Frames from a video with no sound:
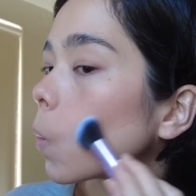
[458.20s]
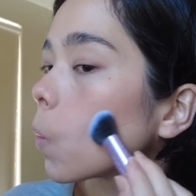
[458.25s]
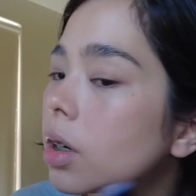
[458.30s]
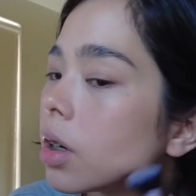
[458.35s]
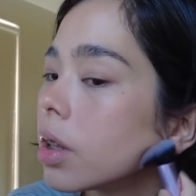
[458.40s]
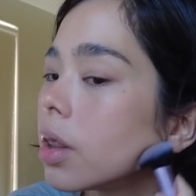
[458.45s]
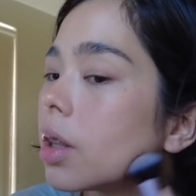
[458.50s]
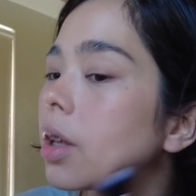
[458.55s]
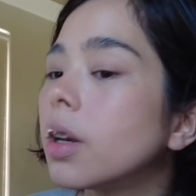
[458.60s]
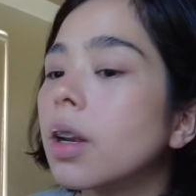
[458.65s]

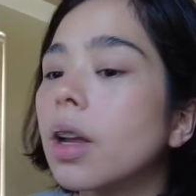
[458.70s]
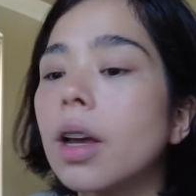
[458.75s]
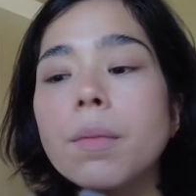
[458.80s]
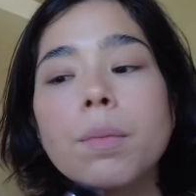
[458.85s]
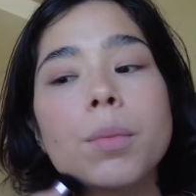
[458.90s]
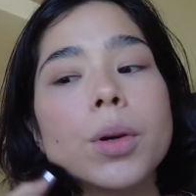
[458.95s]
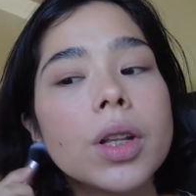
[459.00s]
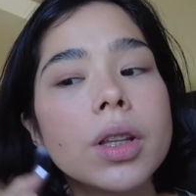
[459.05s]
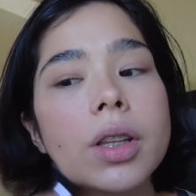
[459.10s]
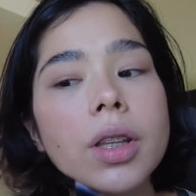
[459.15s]
And then I
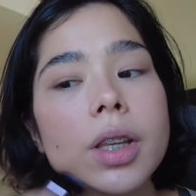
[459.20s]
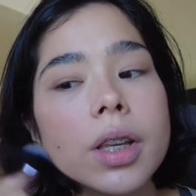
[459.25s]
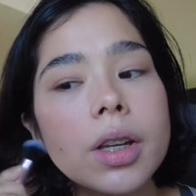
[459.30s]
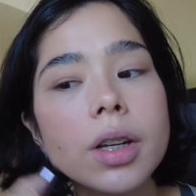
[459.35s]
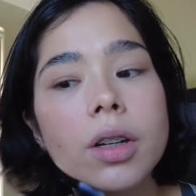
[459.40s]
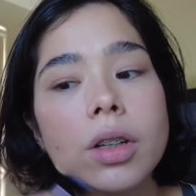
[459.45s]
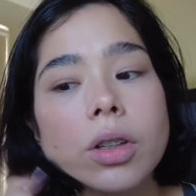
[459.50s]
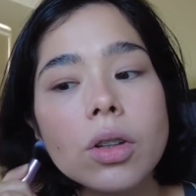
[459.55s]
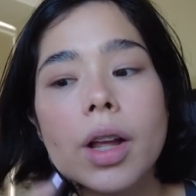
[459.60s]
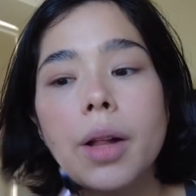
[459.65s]
put it
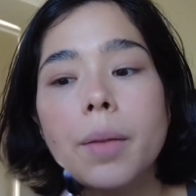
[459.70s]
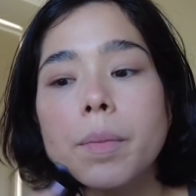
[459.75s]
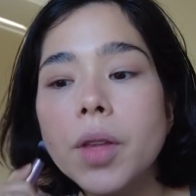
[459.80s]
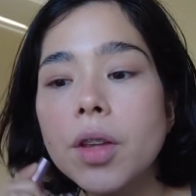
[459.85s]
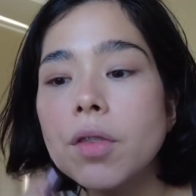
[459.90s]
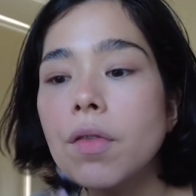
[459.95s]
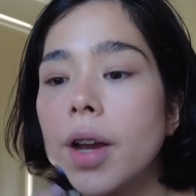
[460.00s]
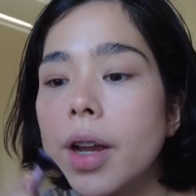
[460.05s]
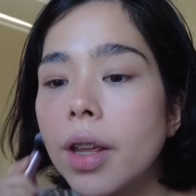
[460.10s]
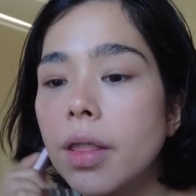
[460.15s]
here to help
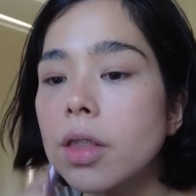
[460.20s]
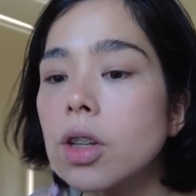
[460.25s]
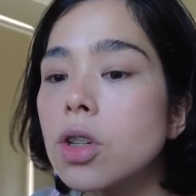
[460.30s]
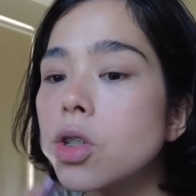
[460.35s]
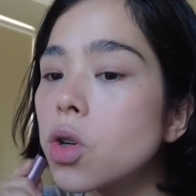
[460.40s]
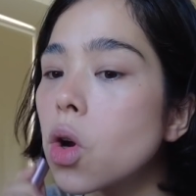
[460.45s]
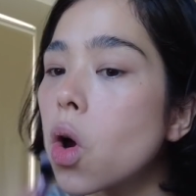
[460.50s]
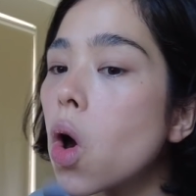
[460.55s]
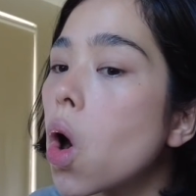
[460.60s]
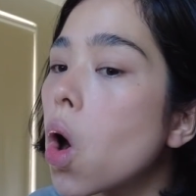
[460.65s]
define the
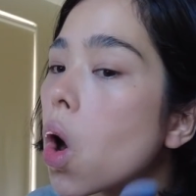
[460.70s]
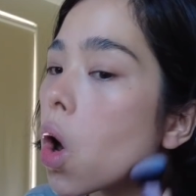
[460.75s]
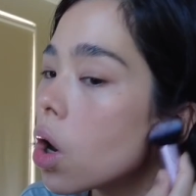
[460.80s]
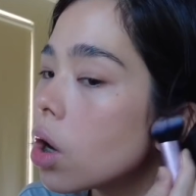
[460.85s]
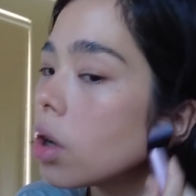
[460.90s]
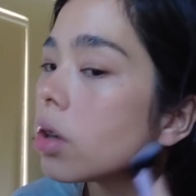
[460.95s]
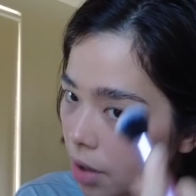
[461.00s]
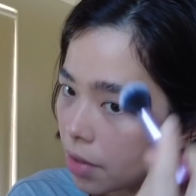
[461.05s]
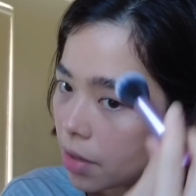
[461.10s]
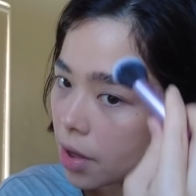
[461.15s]
jaw.
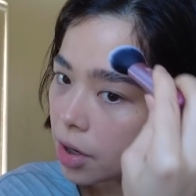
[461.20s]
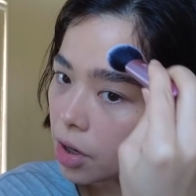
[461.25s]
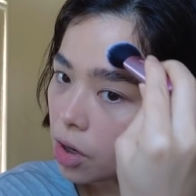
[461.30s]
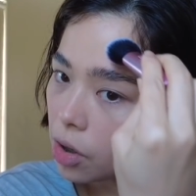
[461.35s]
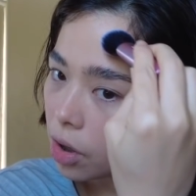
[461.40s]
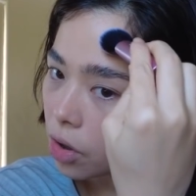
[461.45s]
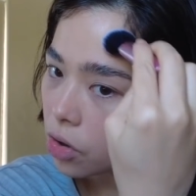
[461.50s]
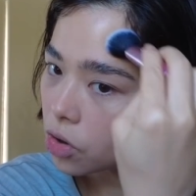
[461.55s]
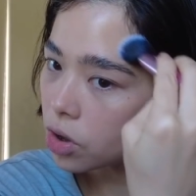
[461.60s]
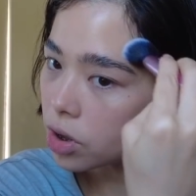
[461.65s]
And then you
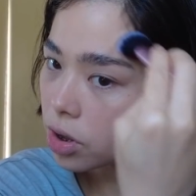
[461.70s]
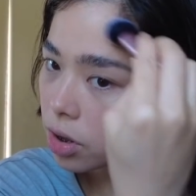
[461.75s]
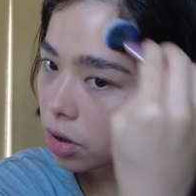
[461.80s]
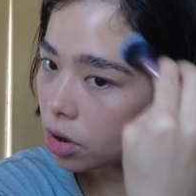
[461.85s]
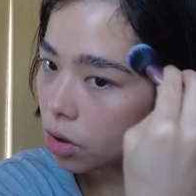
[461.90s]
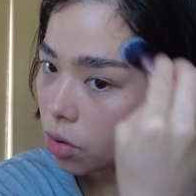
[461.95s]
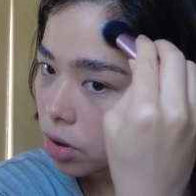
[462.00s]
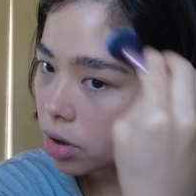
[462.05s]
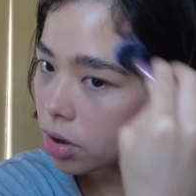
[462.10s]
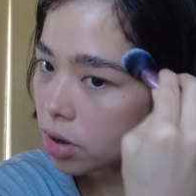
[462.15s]
can just
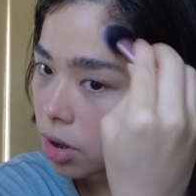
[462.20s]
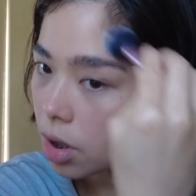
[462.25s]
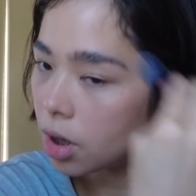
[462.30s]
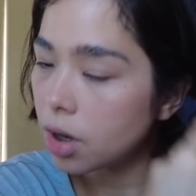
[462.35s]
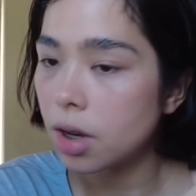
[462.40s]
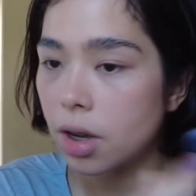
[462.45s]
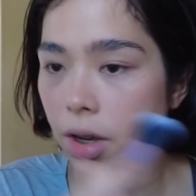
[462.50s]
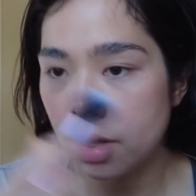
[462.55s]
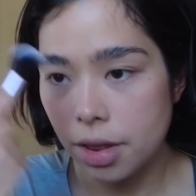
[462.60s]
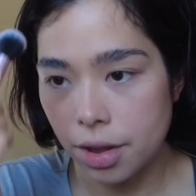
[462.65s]
use
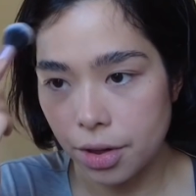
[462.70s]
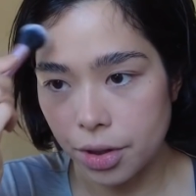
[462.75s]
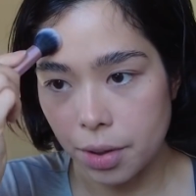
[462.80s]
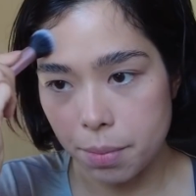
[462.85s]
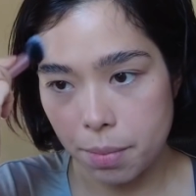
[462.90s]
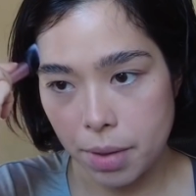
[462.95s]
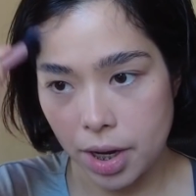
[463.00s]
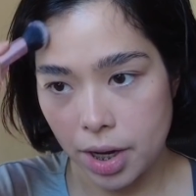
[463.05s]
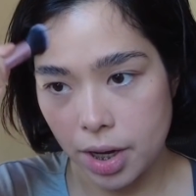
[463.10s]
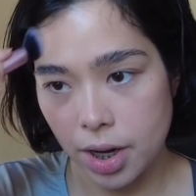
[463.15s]
the
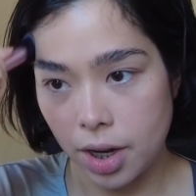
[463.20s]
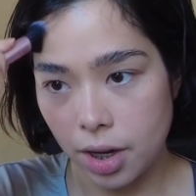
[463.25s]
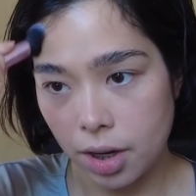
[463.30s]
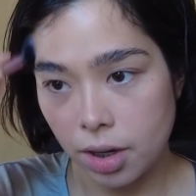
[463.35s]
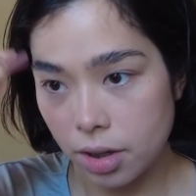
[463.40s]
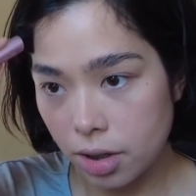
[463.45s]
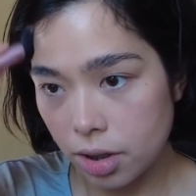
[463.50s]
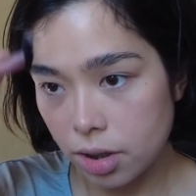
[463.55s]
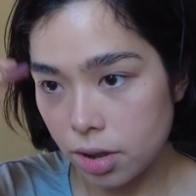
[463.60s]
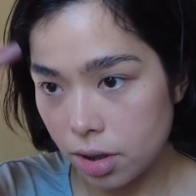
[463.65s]
remaining
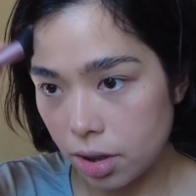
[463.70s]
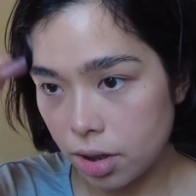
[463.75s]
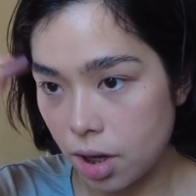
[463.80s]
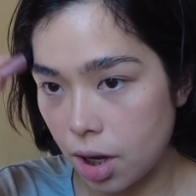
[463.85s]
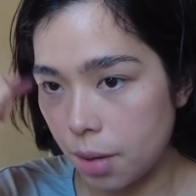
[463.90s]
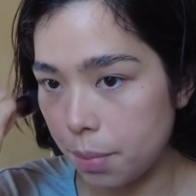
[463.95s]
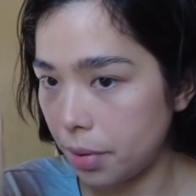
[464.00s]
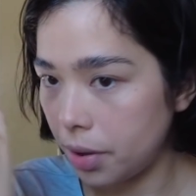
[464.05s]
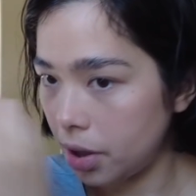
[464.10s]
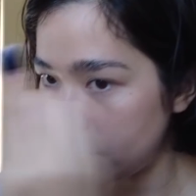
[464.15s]

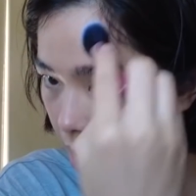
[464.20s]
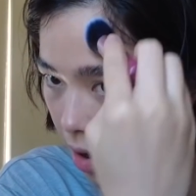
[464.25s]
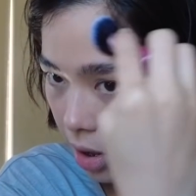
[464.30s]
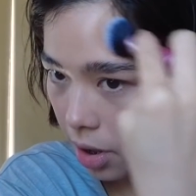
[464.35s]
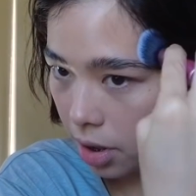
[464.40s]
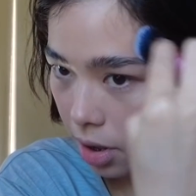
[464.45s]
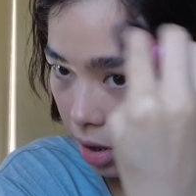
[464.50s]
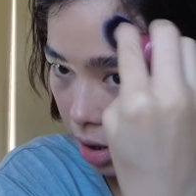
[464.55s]
up here.